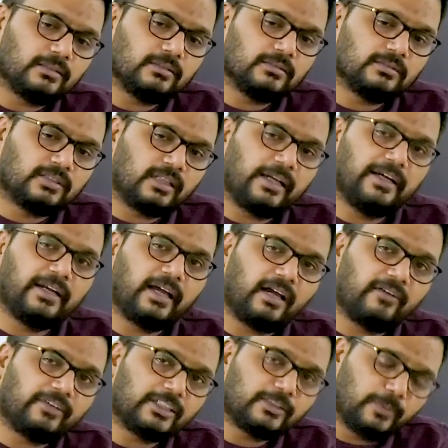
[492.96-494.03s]
slide, I
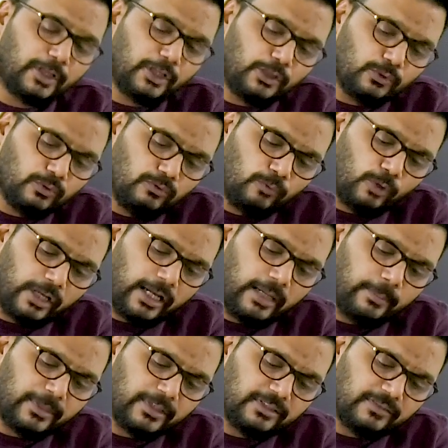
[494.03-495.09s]
have explained you what
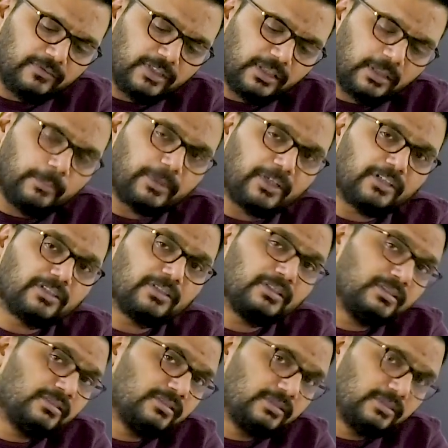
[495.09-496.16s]
happens if the temperature
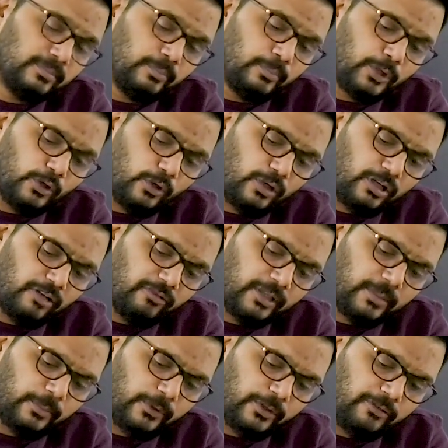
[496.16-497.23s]
is beyond
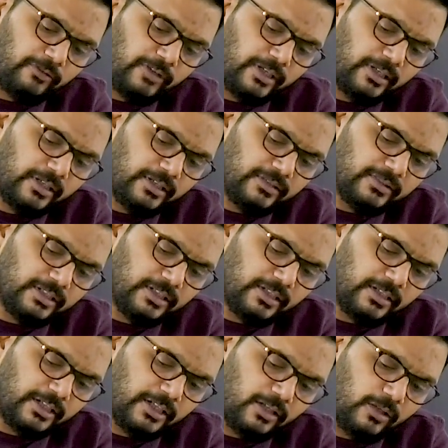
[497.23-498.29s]
1.5 degrees
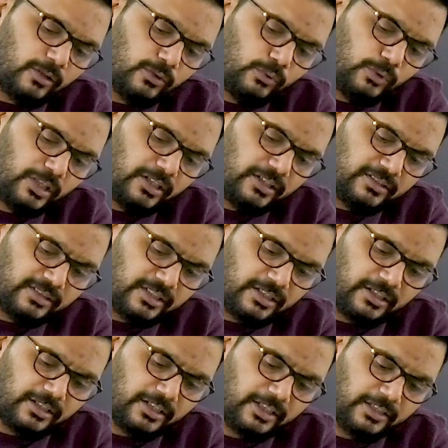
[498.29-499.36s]
centigrade or 2 degrees
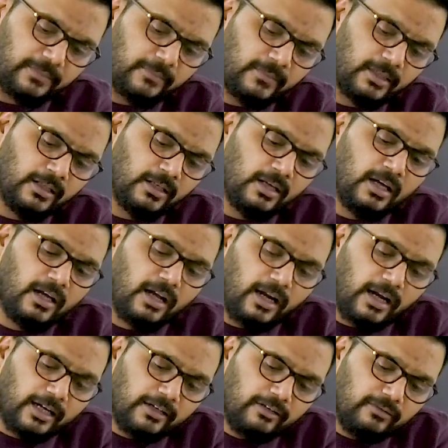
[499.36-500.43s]
centigrade.
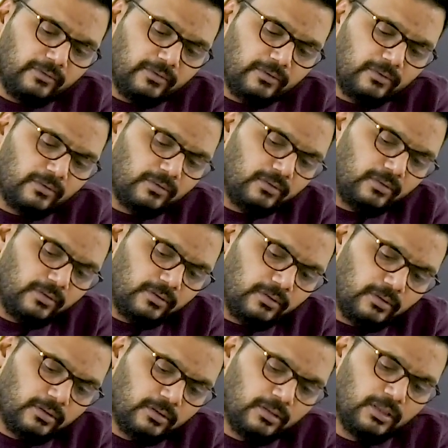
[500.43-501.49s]
And
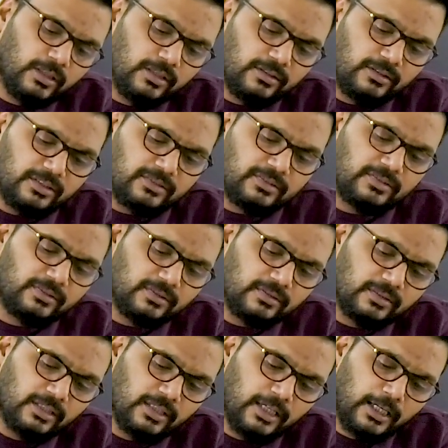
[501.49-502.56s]

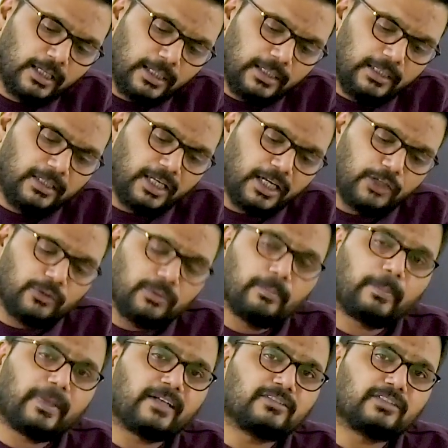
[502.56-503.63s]
this negative
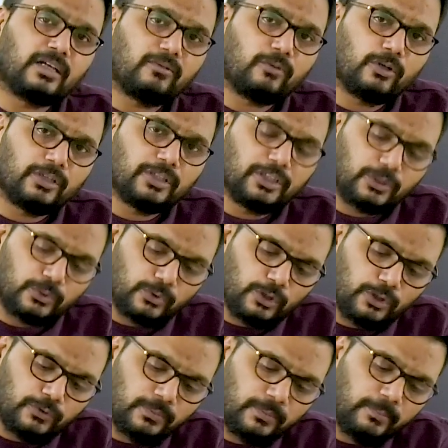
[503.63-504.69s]
impacts I have already told
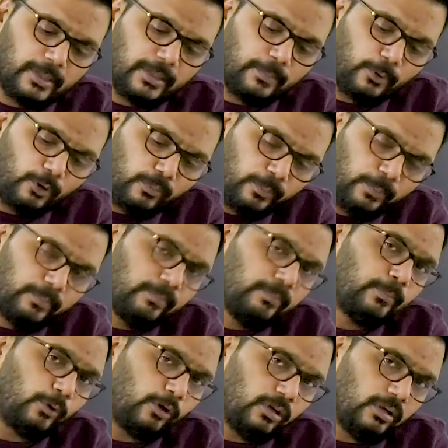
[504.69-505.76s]
you, but prior
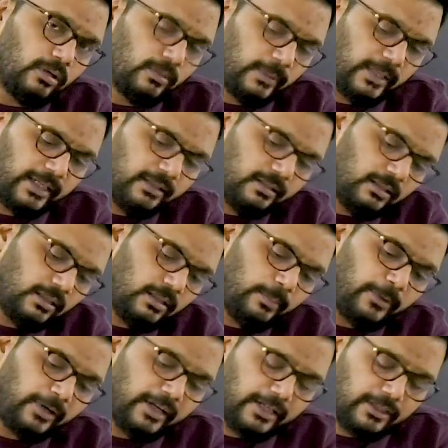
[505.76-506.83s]

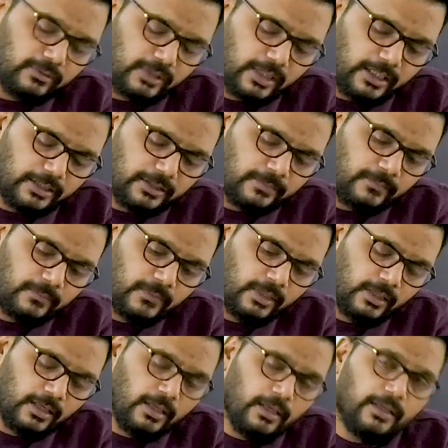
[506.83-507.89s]
to that,
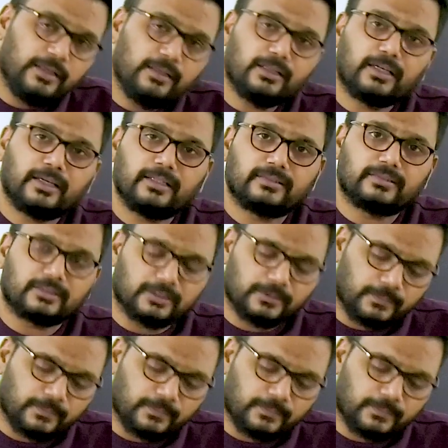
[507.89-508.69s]
in case